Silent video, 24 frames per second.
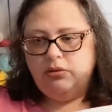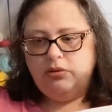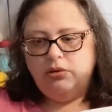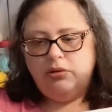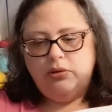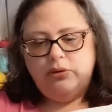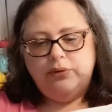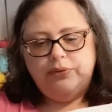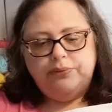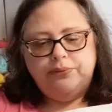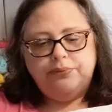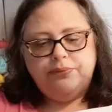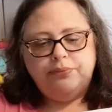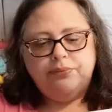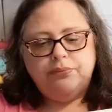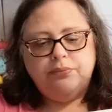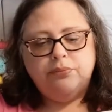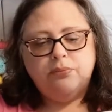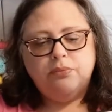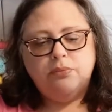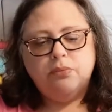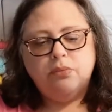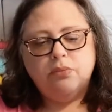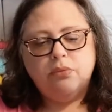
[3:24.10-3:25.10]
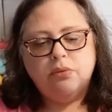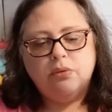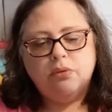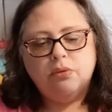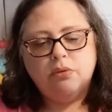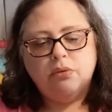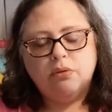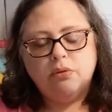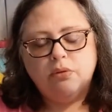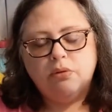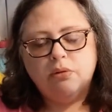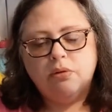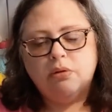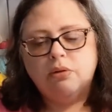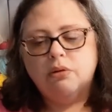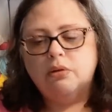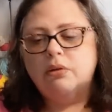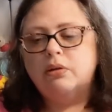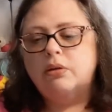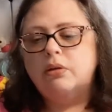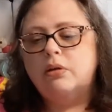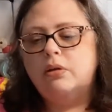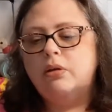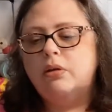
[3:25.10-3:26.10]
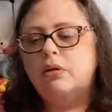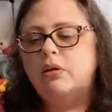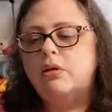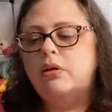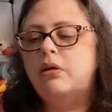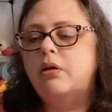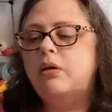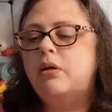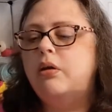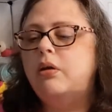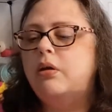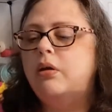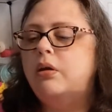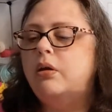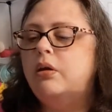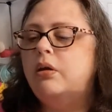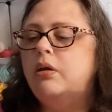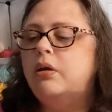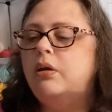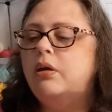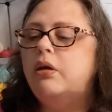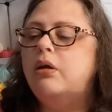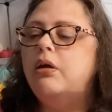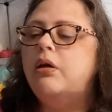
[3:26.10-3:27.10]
No one is speaking in this clip.